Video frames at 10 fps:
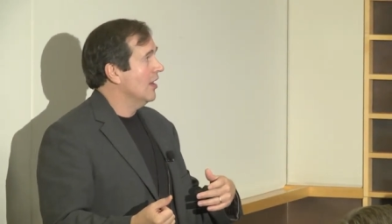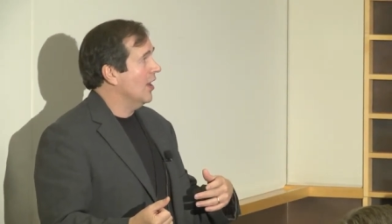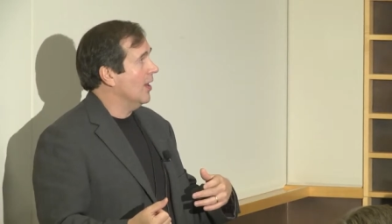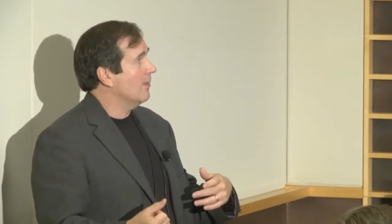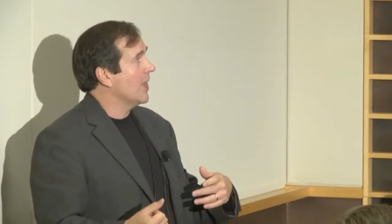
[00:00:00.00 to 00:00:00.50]

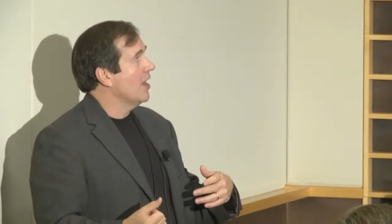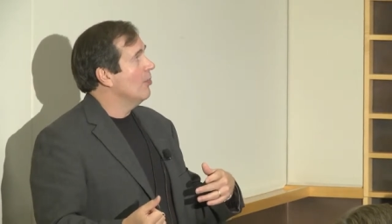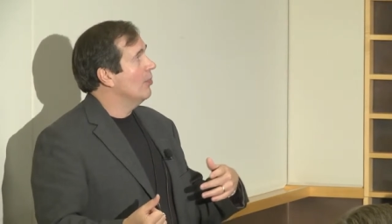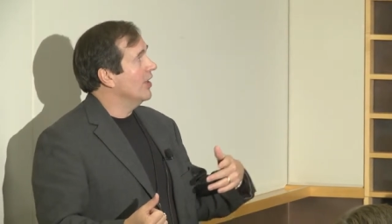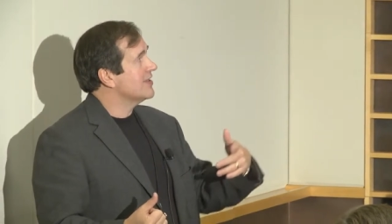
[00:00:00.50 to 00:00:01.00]

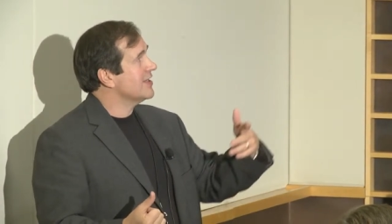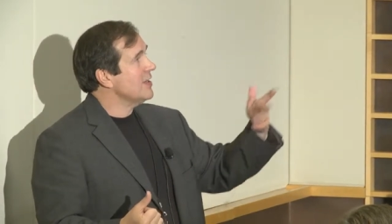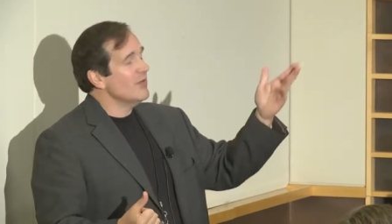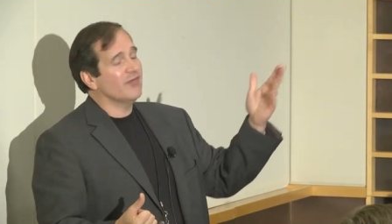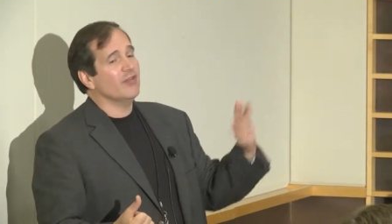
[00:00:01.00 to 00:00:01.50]
But
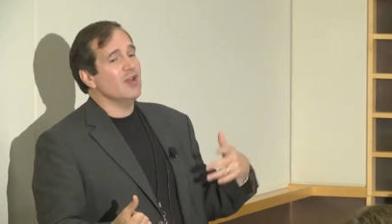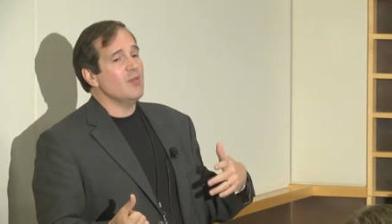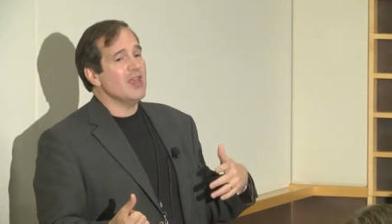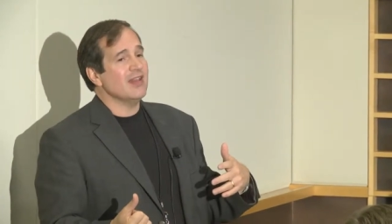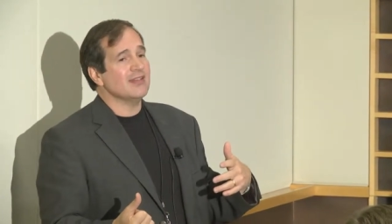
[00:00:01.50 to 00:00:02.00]
schema-free
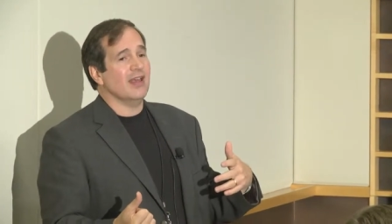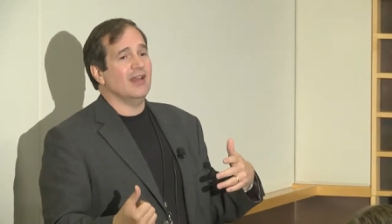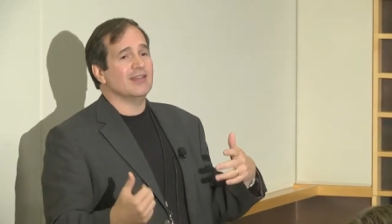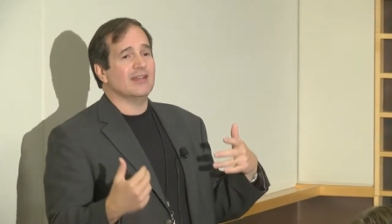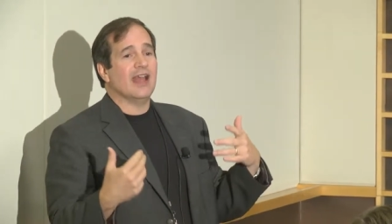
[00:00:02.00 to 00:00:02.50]
means that
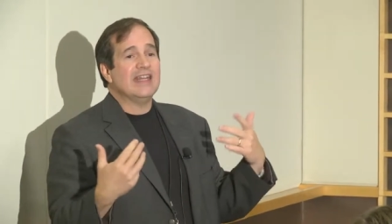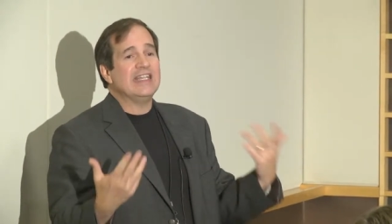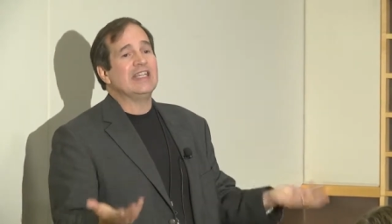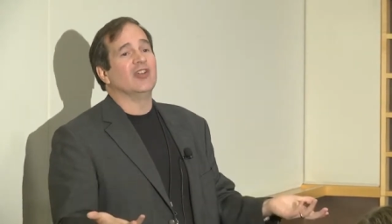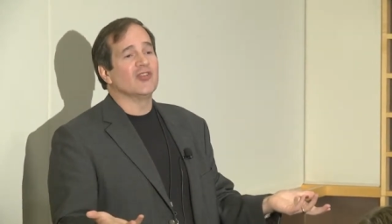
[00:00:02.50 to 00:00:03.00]
it's an
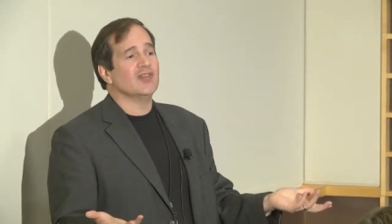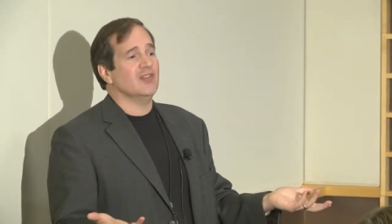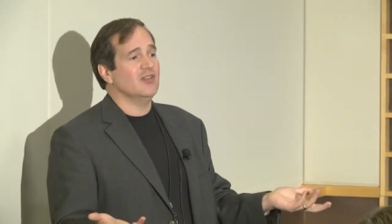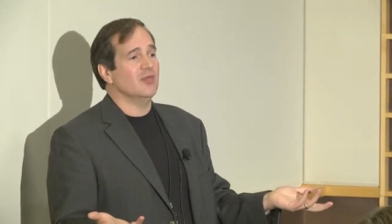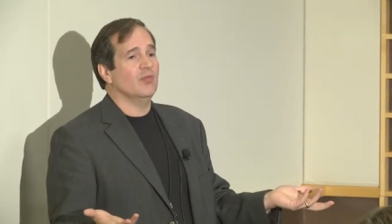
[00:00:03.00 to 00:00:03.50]
ideal
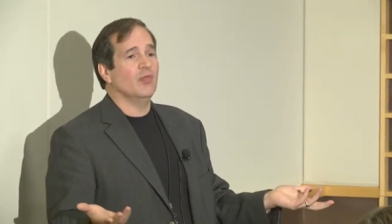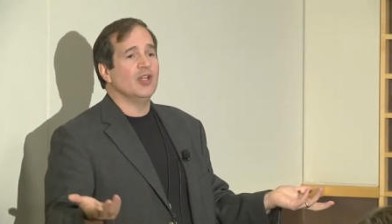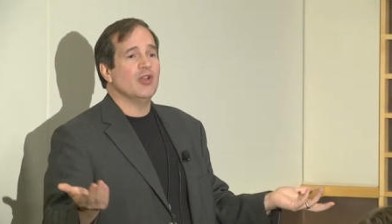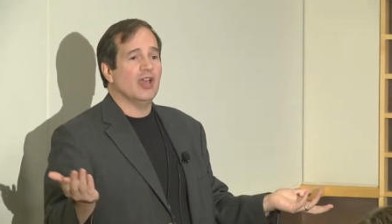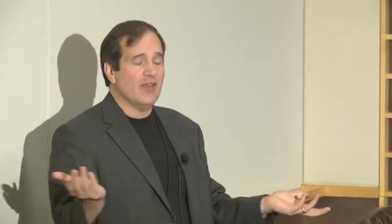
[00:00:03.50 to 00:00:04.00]
system when
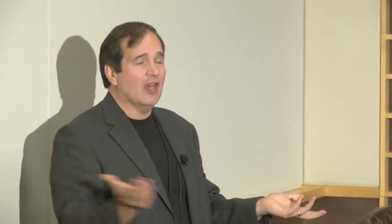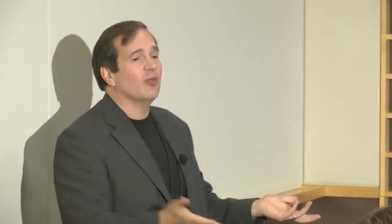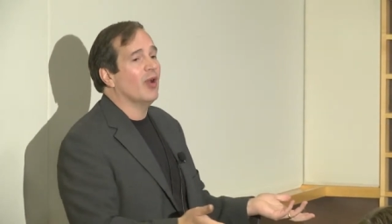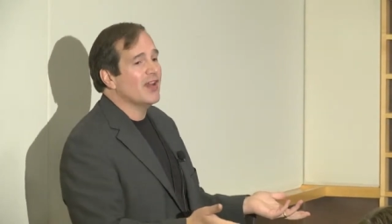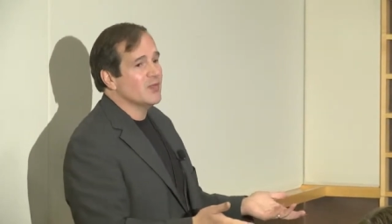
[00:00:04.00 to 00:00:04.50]
you have
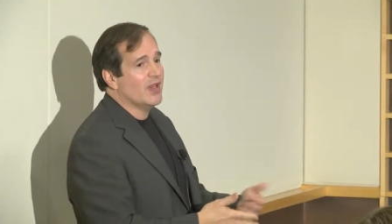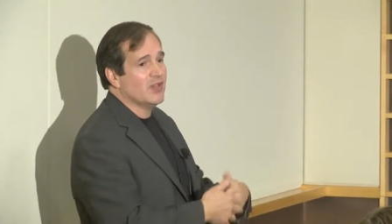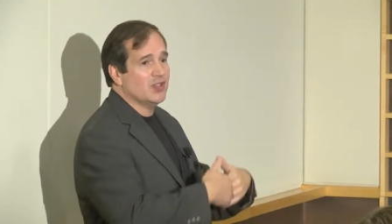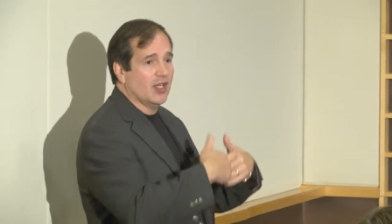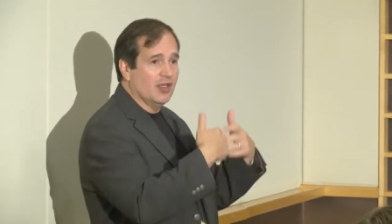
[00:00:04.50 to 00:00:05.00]
enterprise
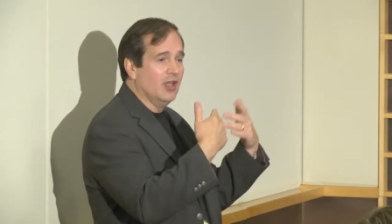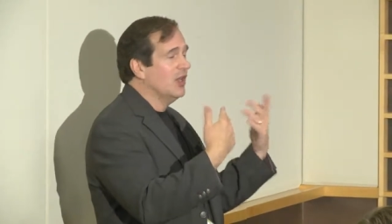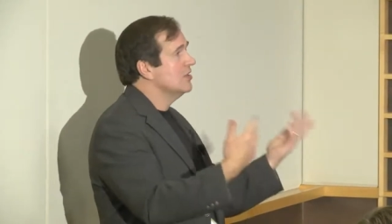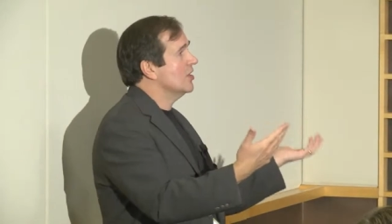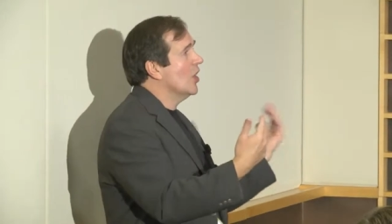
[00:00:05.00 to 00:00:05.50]
messaging
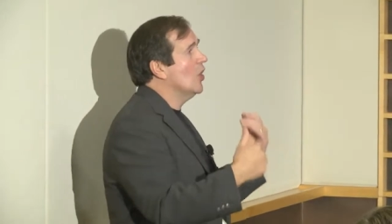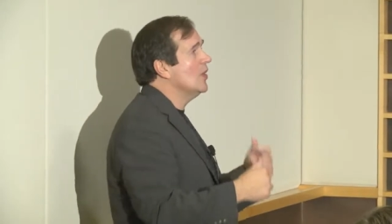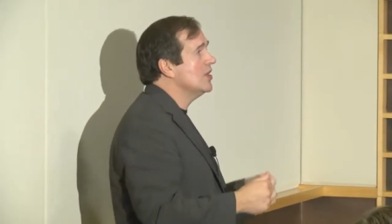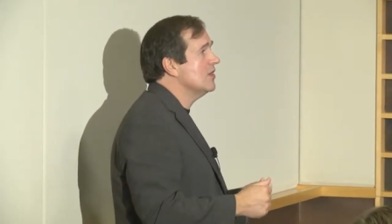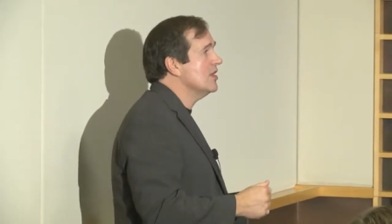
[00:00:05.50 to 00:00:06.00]
to go
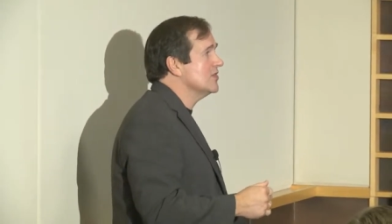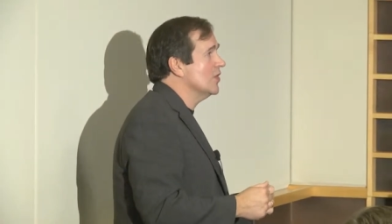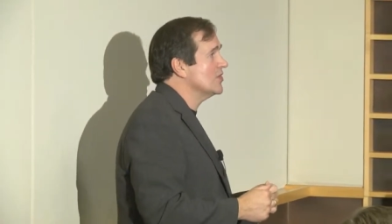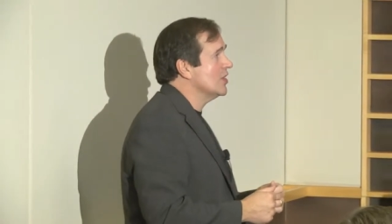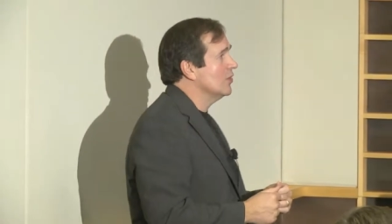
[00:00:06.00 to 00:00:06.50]
into these
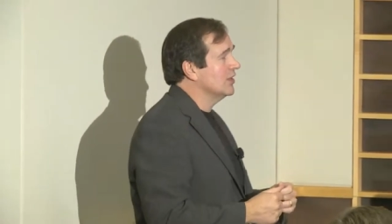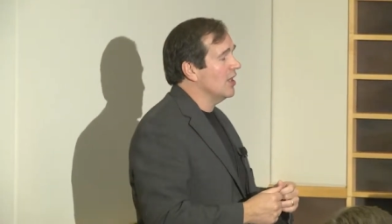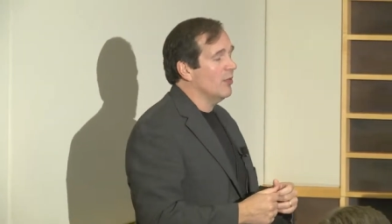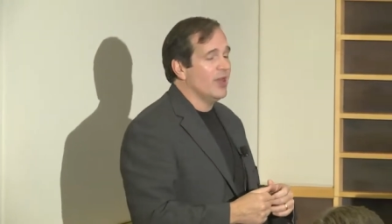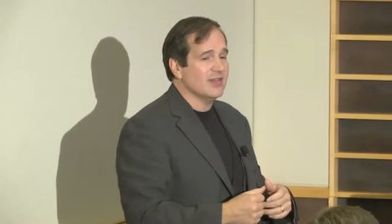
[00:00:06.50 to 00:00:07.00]
NoSQL
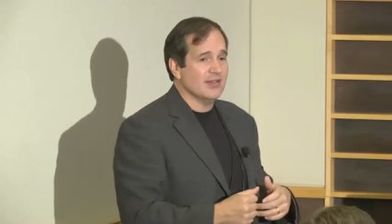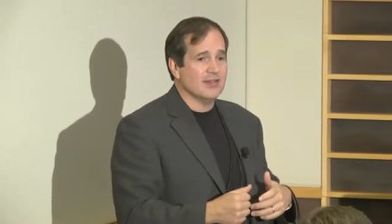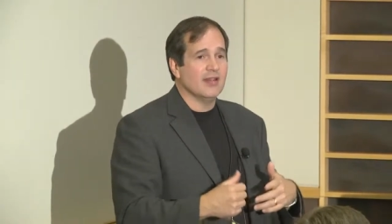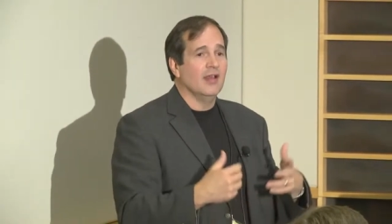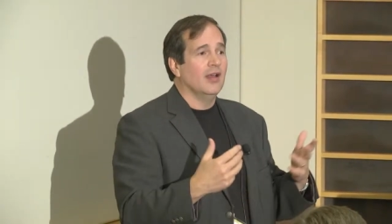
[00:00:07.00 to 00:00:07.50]

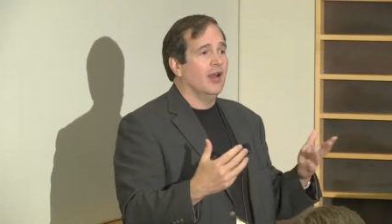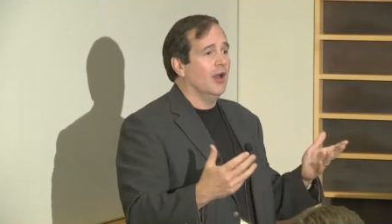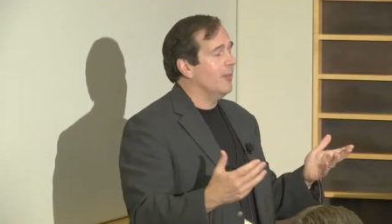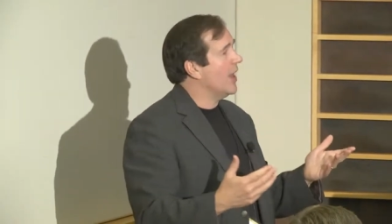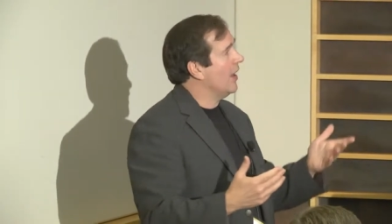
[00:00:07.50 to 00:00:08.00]
databases,
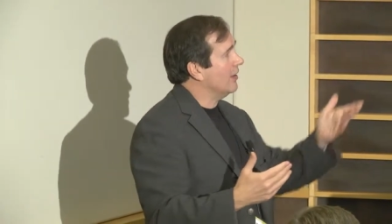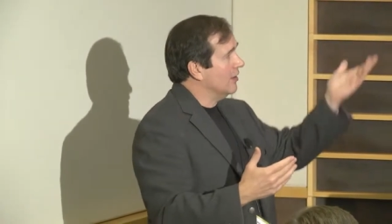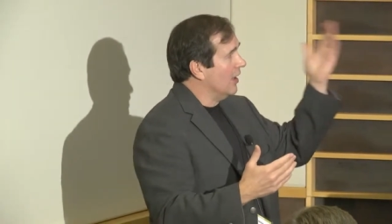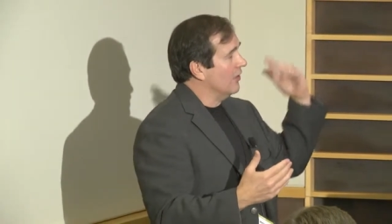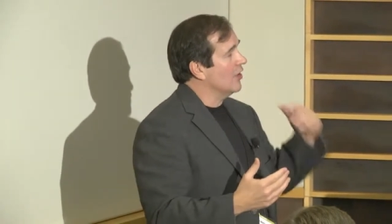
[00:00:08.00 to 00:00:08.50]

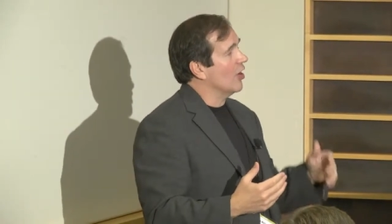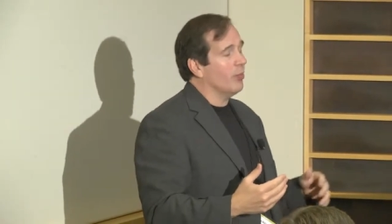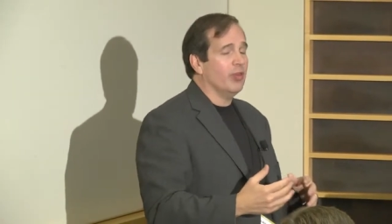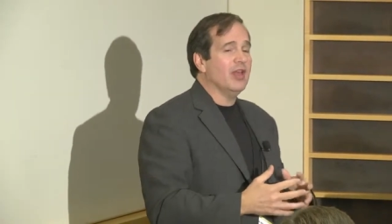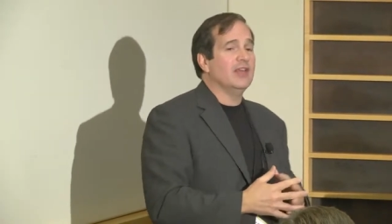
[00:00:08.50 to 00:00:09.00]
and there are
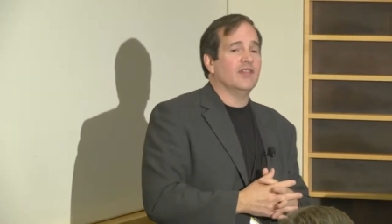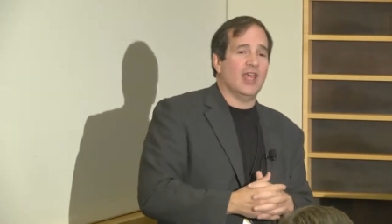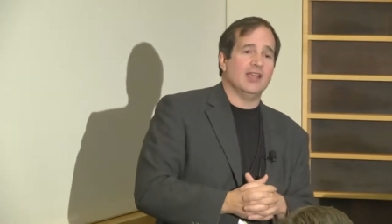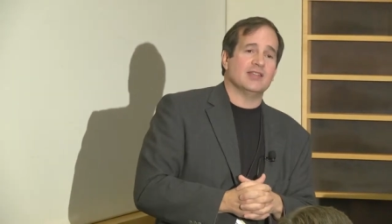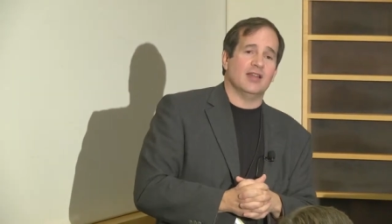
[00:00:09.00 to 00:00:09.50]
plenty of
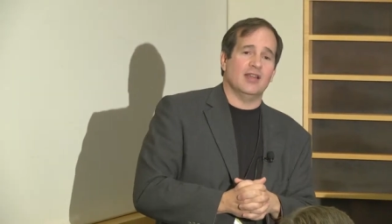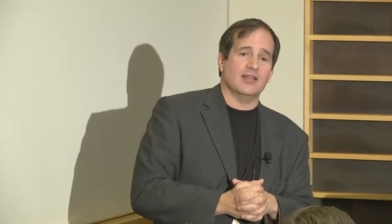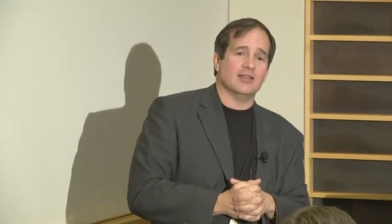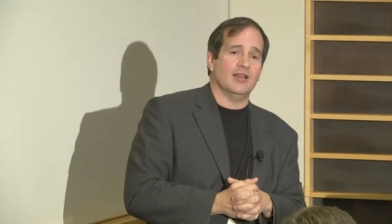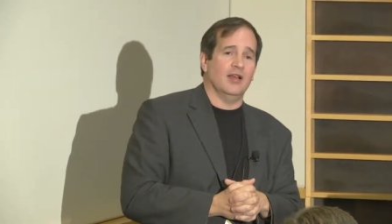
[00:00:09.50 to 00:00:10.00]
case
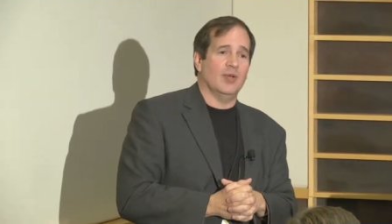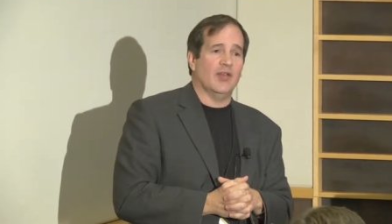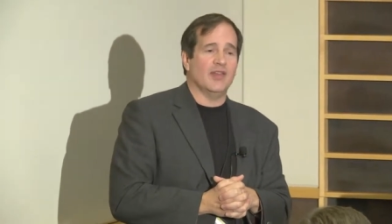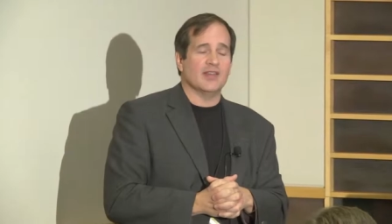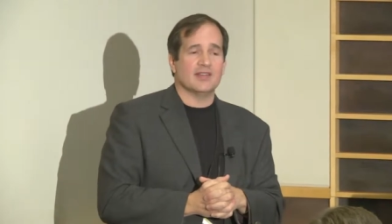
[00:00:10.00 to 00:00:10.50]
studies
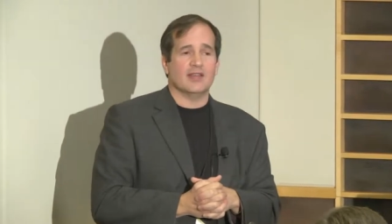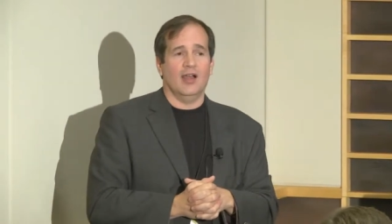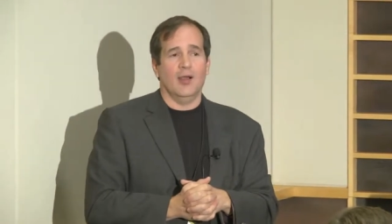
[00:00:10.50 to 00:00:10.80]
about this.